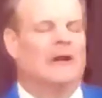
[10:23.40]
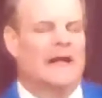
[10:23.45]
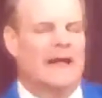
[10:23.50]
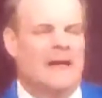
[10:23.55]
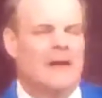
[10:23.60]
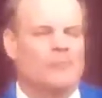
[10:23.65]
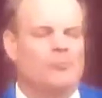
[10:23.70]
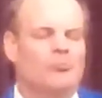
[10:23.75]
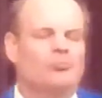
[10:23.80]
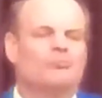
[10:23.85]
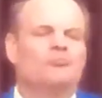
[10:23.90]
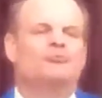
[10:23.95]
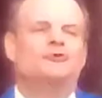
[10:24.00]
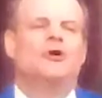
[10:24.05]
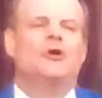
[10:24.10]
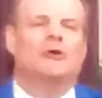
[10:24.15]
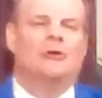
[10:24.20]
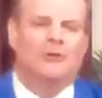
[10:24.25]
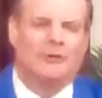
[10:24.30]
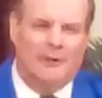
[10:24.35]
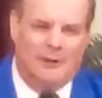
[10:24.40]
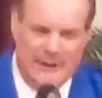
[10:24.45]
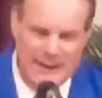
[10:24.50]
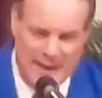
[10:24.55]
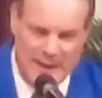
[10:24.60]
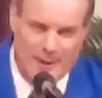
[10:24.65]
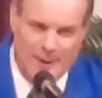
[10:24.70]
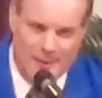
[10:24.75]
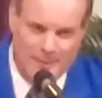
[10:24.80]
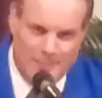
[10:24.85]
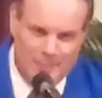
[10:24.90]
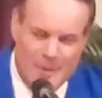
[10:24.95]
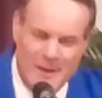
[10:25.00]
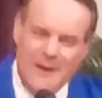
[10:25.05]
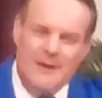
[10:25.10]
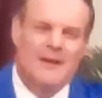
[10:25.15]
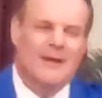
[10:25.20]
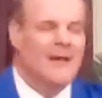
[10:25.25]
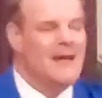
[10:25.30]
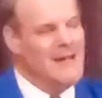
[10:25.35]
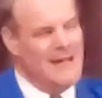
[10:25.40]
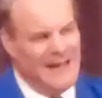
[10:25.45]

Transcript: limb to limb